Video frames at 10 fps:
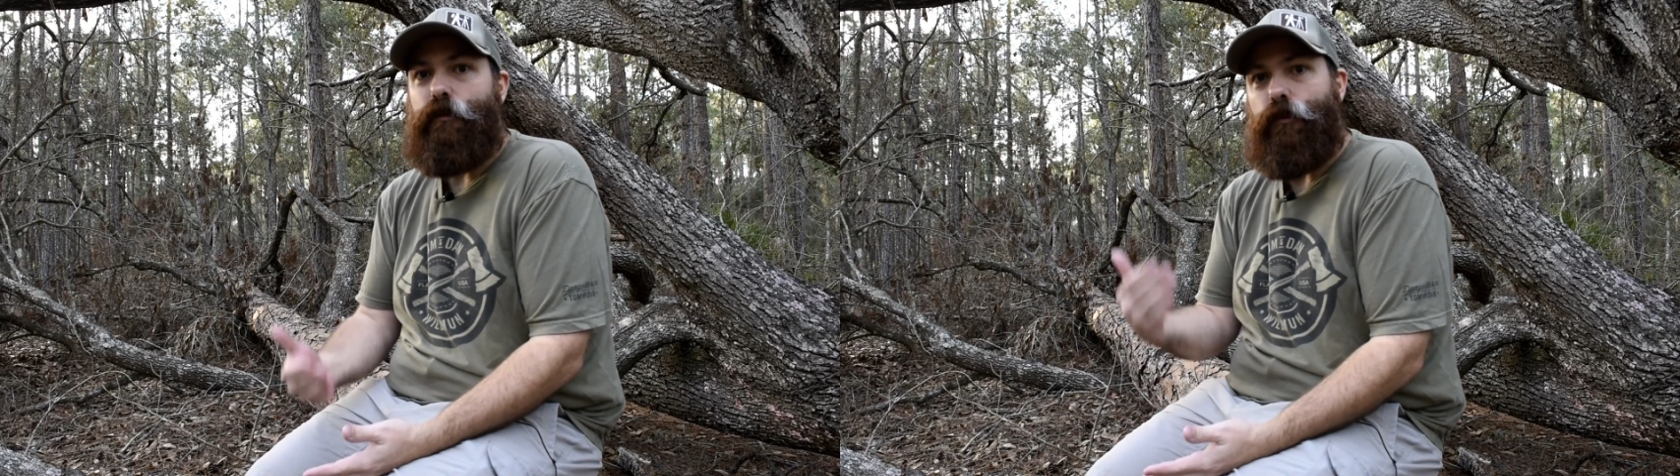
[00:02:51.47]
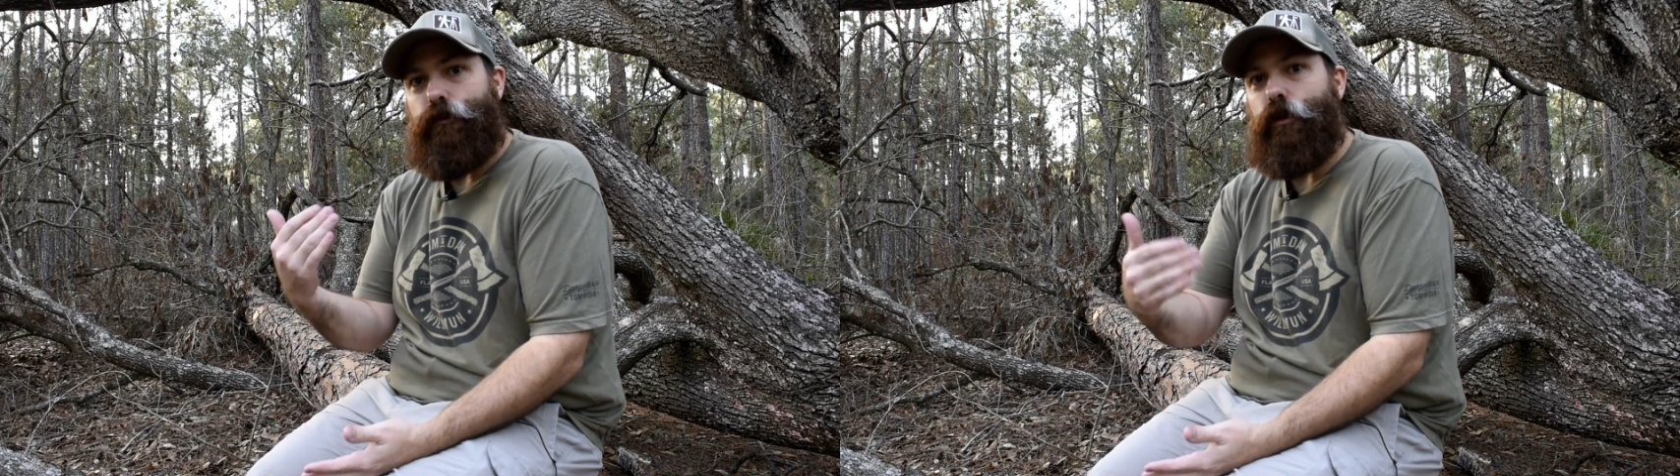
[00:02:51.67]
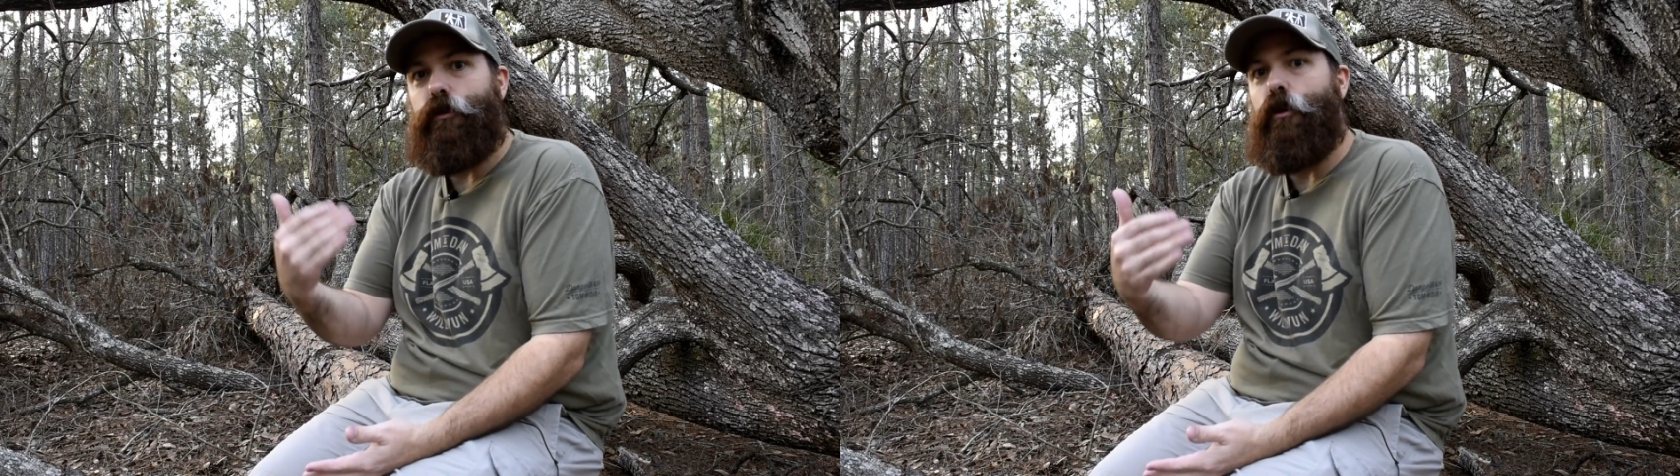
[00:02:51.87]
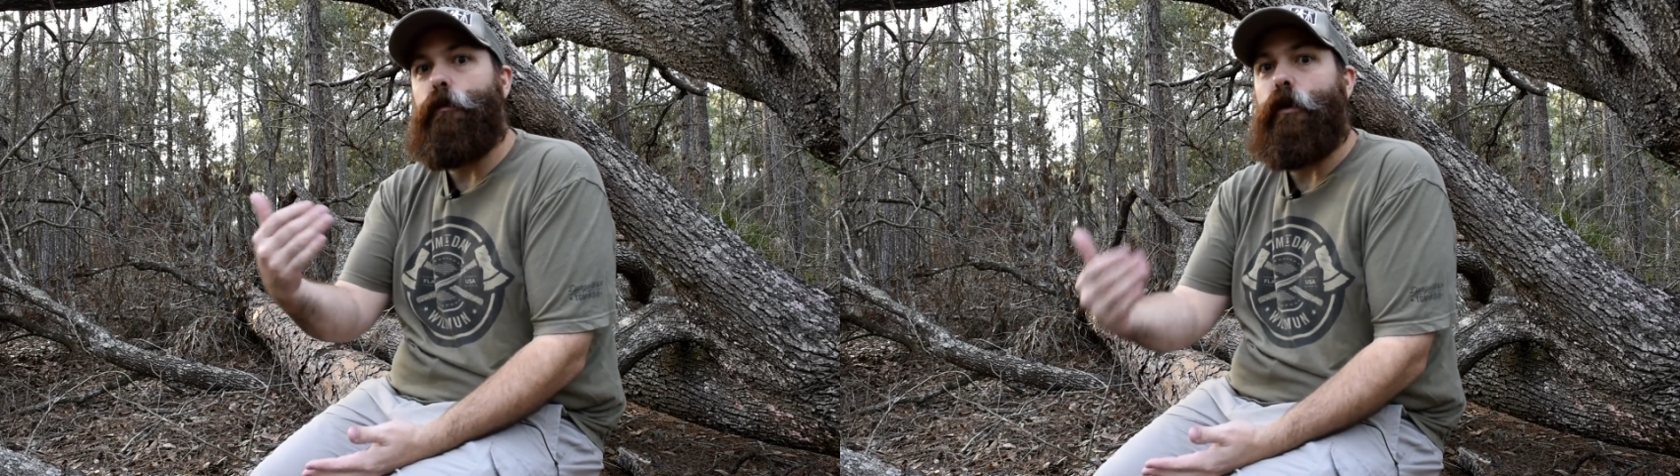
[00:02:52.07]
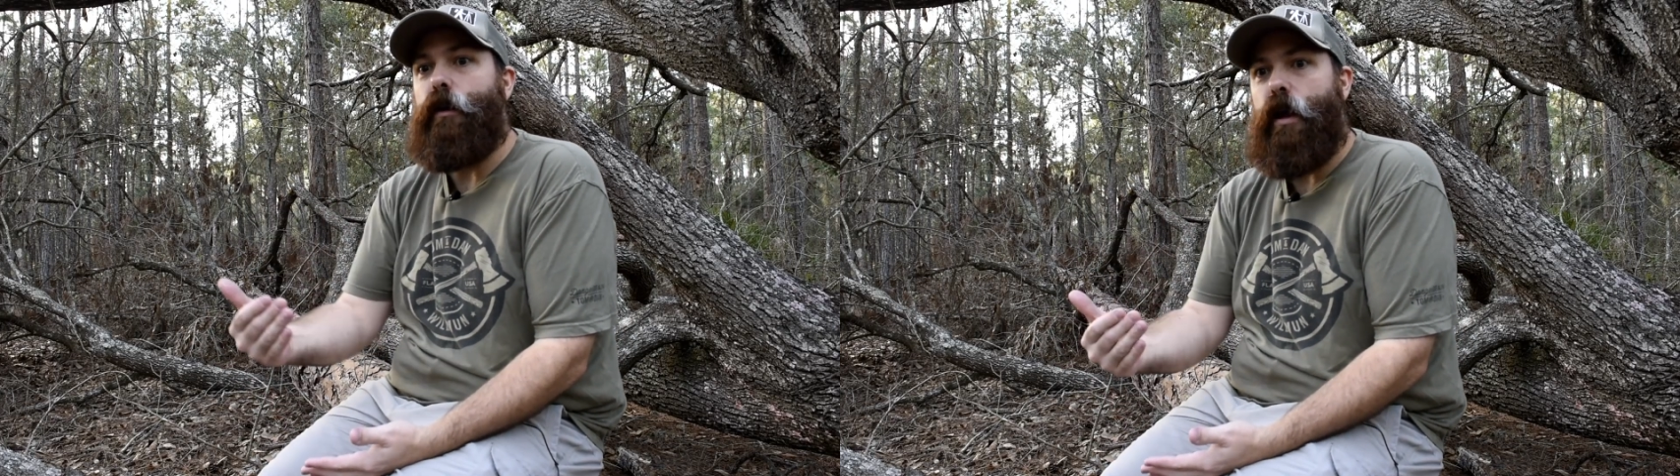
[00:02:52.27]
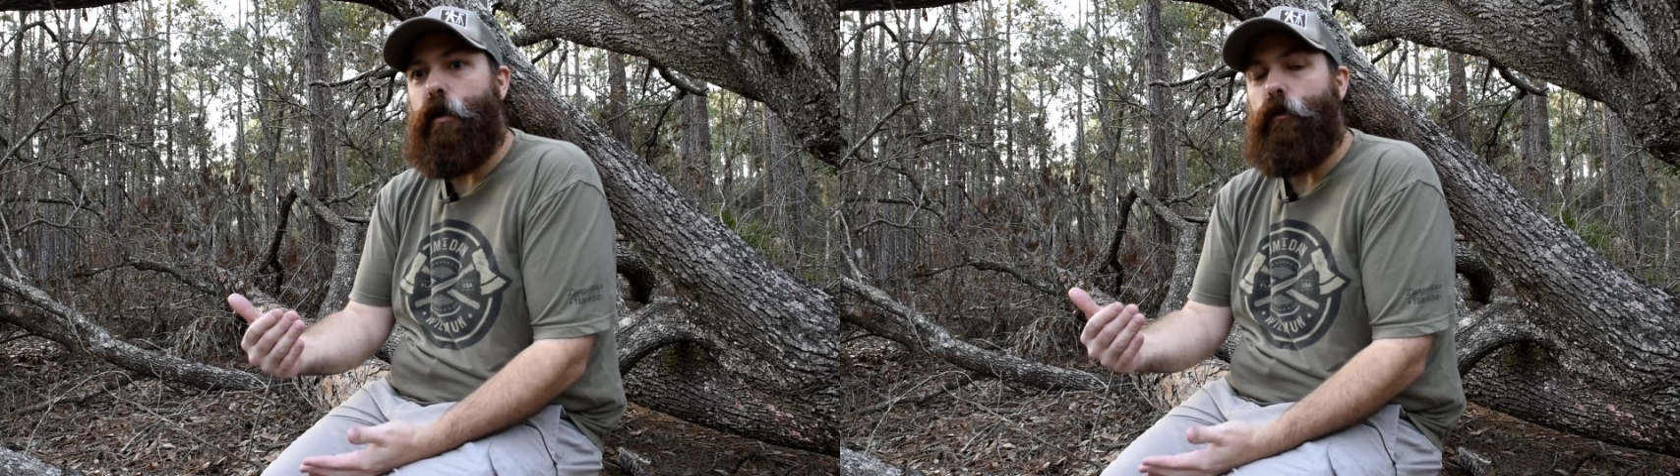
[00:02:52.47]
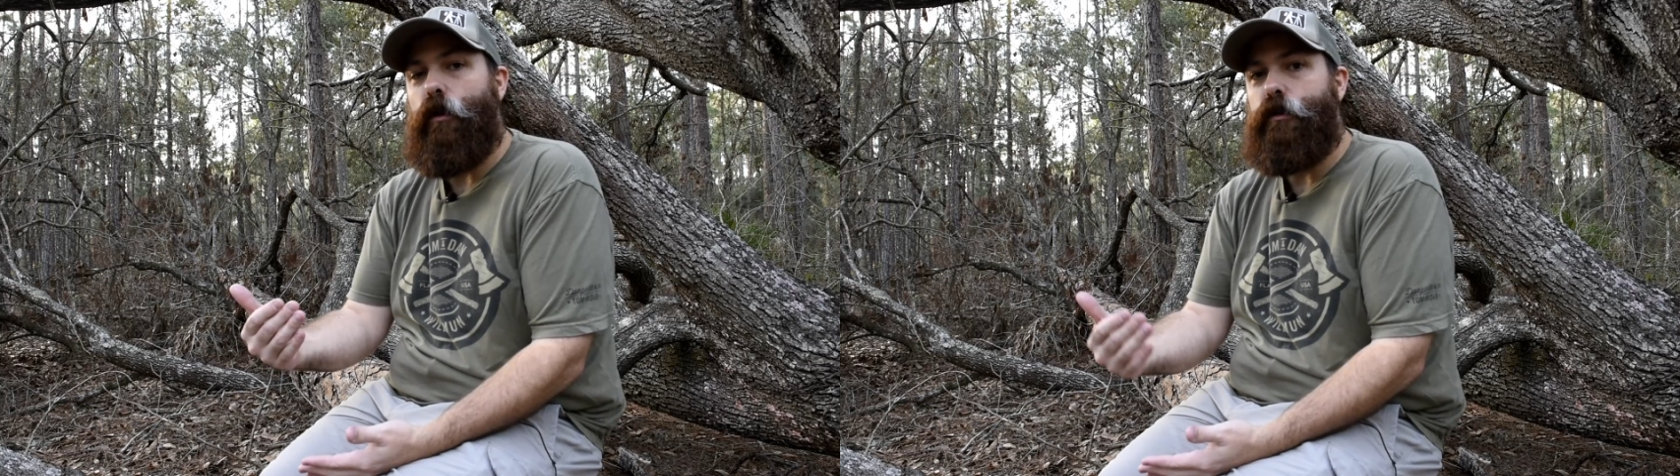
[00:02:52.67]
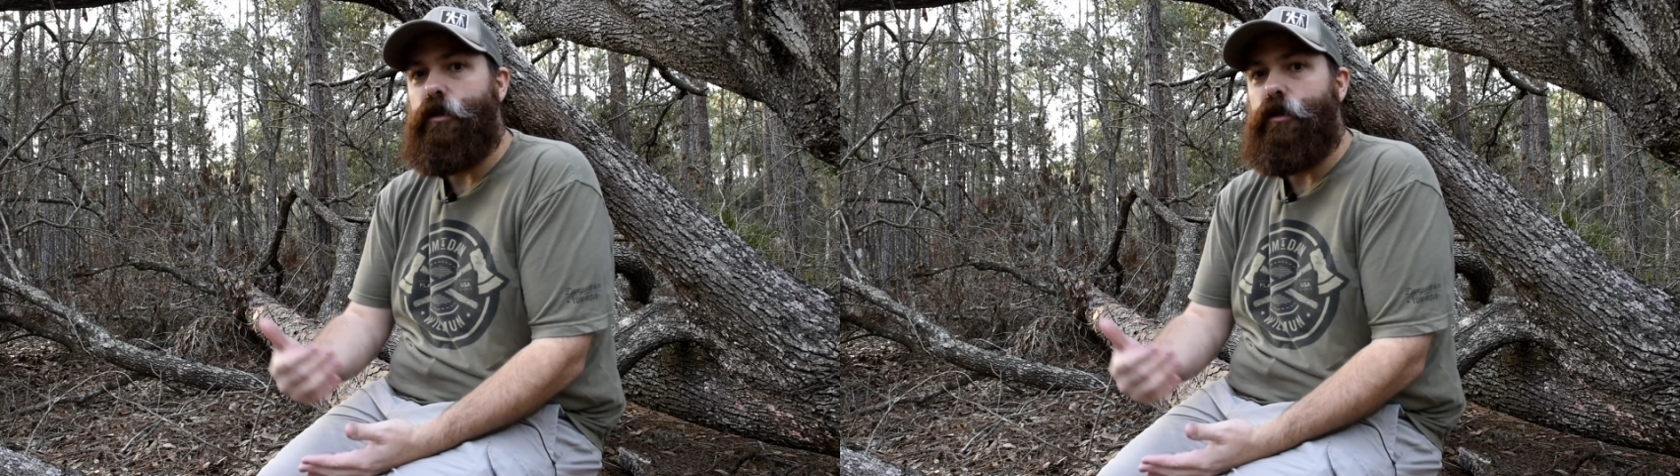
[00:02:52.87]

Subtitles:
to filter up your camera